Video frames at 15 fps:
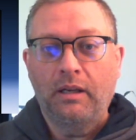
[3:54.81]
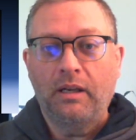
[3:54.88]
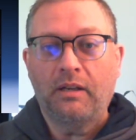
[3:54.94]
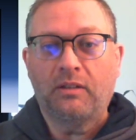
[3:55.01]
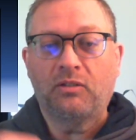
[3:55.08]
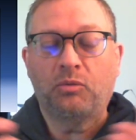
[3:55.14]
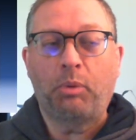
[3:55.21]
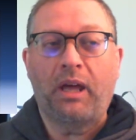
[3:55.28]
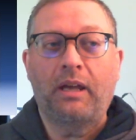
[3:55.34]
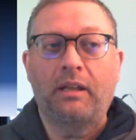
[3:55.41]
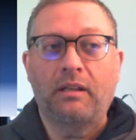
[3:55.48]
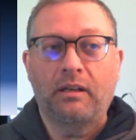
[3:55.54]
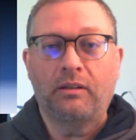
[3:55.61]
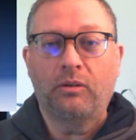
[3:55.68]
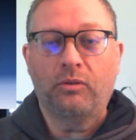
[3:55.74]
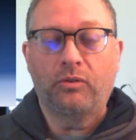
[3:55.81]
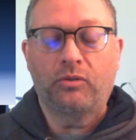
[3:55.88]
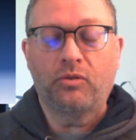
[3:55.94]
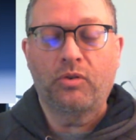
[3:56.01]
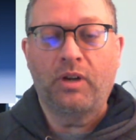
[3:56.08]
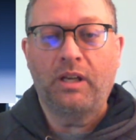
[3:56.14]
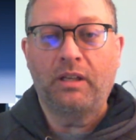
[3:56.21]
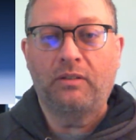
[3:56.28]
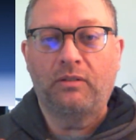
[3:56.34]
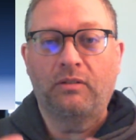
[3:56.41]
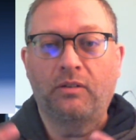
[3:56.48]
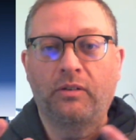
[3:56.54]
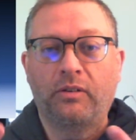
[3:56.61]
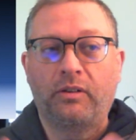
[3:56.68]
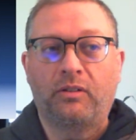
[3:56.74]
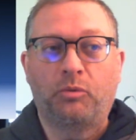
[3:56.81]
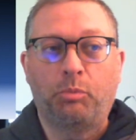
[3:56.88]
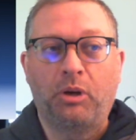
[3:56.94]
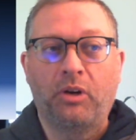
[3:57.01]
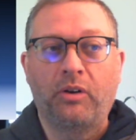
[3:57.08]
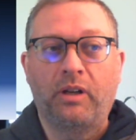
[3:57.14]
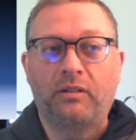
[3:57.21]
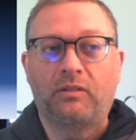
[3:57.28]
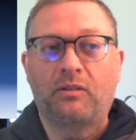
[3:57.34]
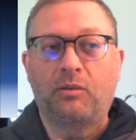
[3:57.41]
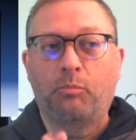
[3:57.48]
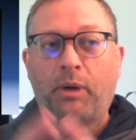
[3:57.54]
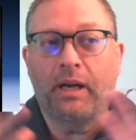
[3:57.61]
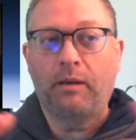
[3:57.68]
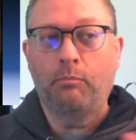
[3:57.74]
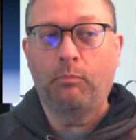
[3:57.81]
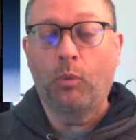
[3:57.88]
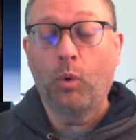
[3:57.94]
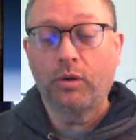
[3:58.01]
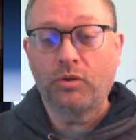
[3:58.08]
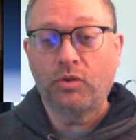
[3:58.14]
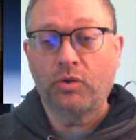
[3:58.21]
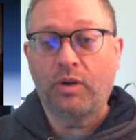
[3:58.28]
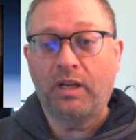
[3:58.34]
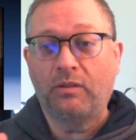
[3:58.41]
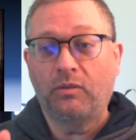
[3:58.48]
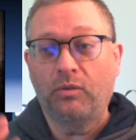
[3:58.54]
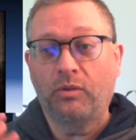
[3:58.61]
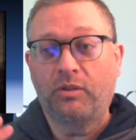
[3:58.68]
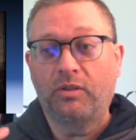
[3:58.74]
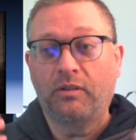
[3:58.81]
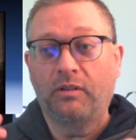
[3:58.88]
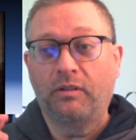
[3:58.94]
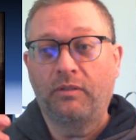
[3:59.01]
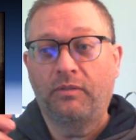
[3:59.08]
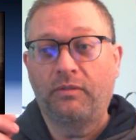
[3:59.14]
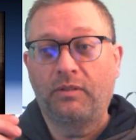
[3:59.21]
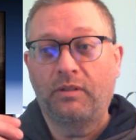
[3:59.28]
expand on those traits, earn experience to buy more traits, or to